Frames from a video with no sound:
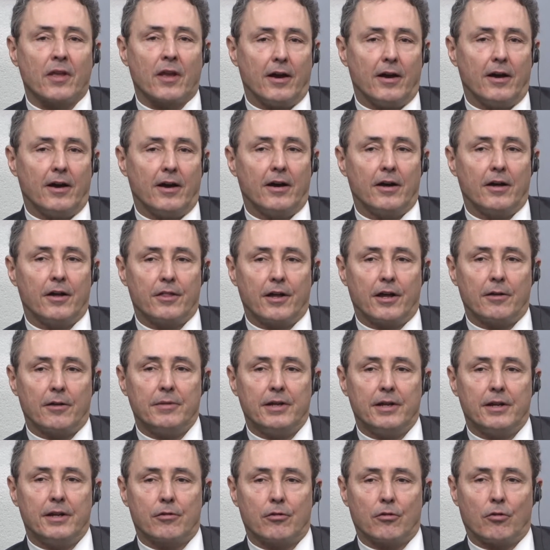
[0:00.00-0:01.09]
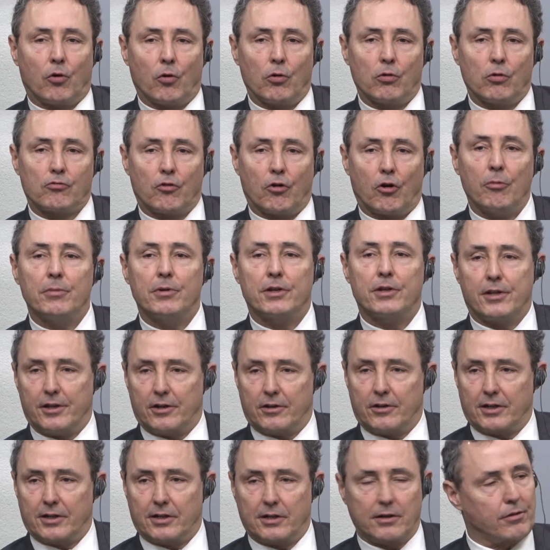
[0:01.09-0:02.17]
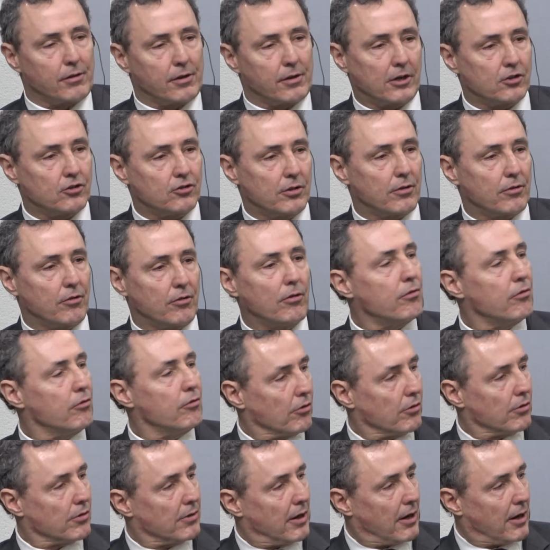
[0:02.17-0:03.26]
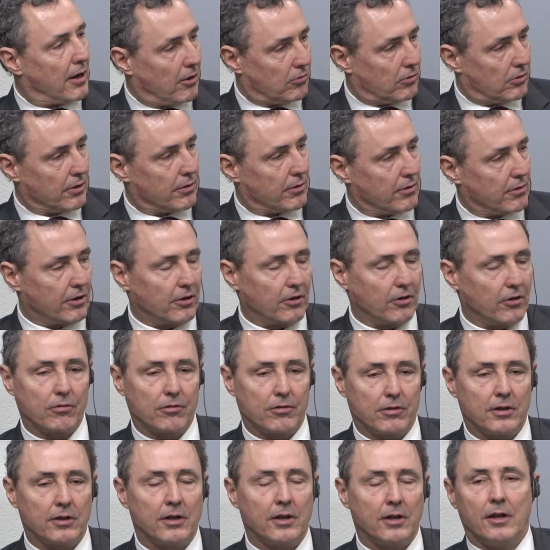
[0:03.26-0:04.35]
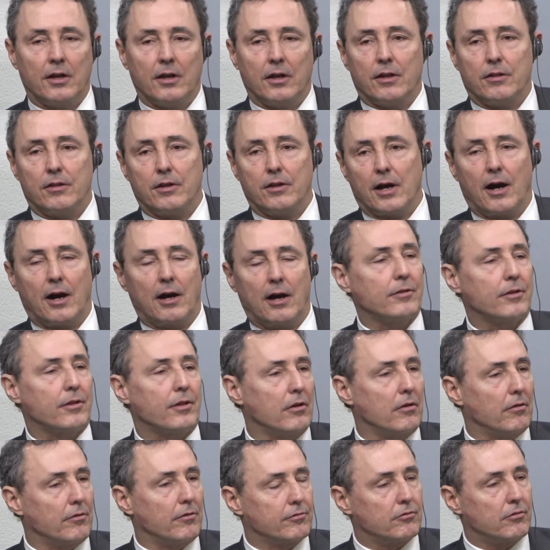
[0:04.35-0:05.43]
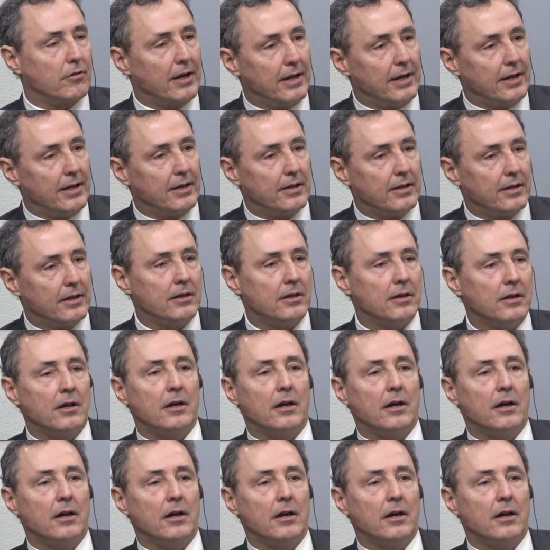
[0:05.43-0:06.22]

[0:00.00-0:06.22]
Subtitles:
That means the whole raw material discussion is also not ours. You know, the harvesting of grain,